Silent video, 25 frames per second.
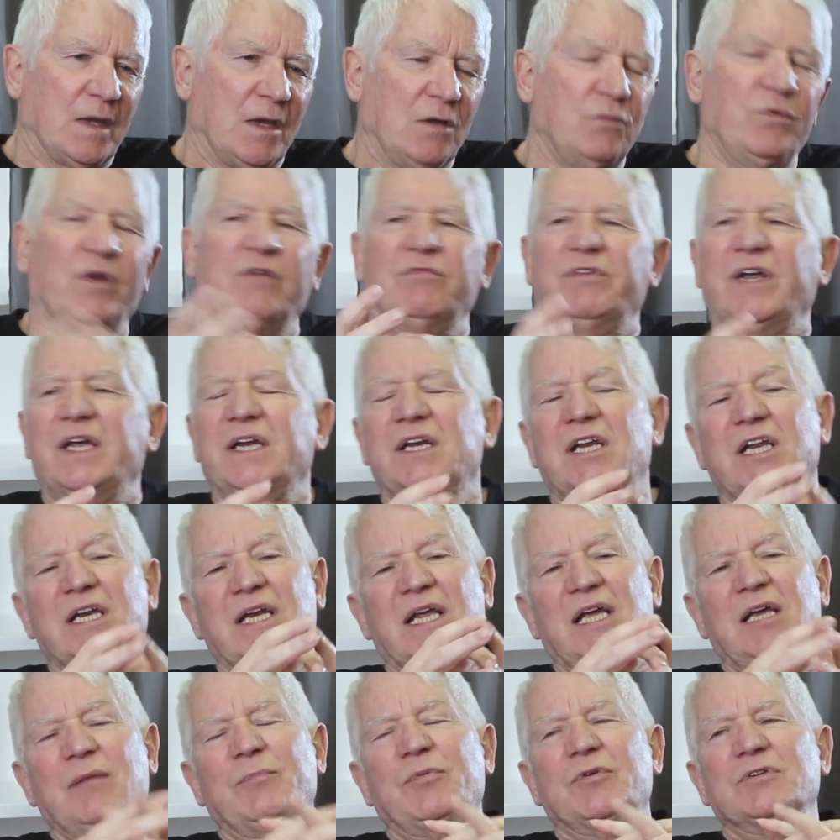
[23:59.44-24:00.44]
We read in
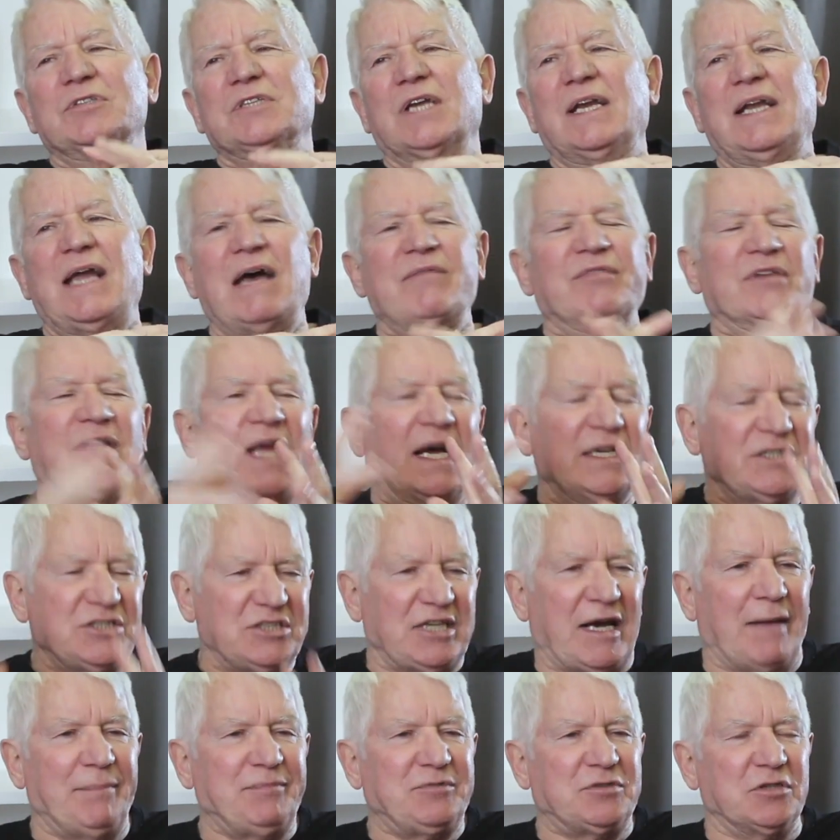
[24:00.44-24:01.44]
Hebrews 11, that
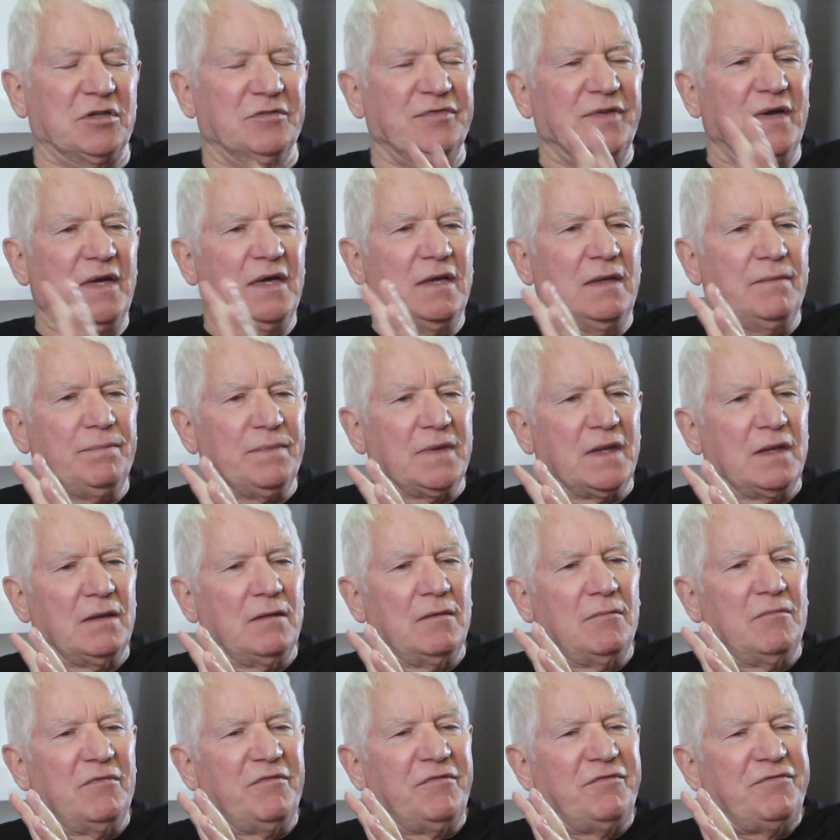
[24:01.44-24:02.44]
chapter of
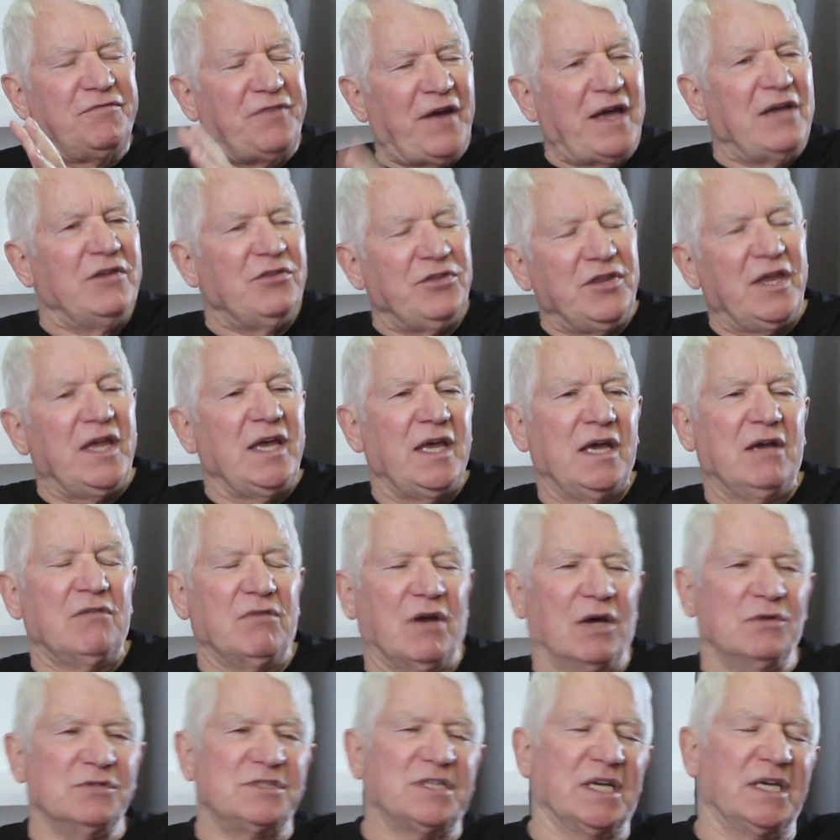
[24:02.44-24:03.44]
faith
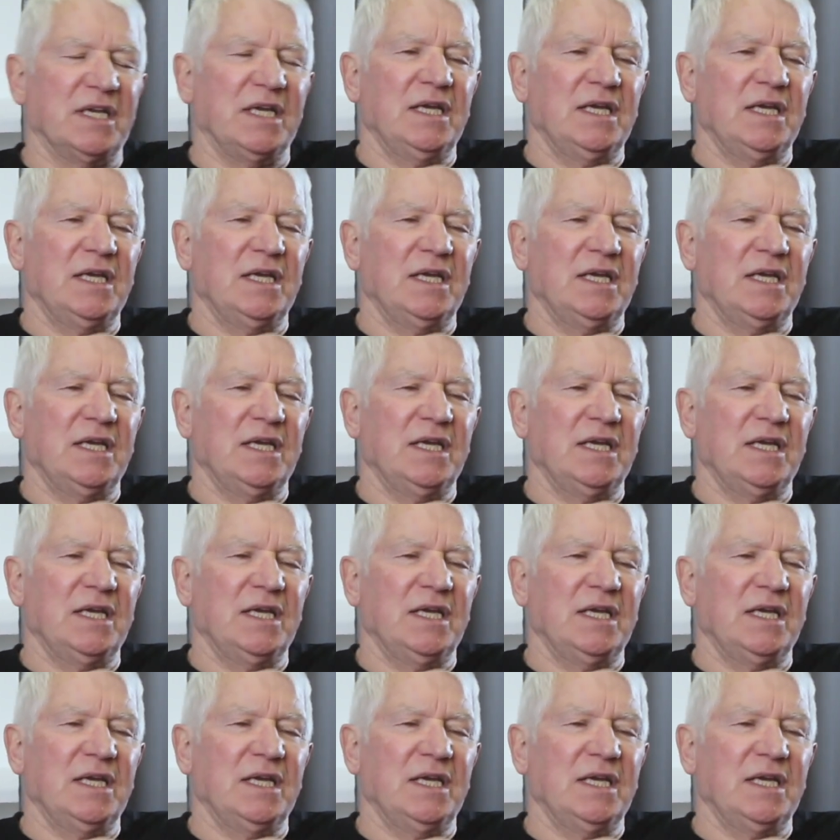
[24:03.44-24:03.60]
heroes, that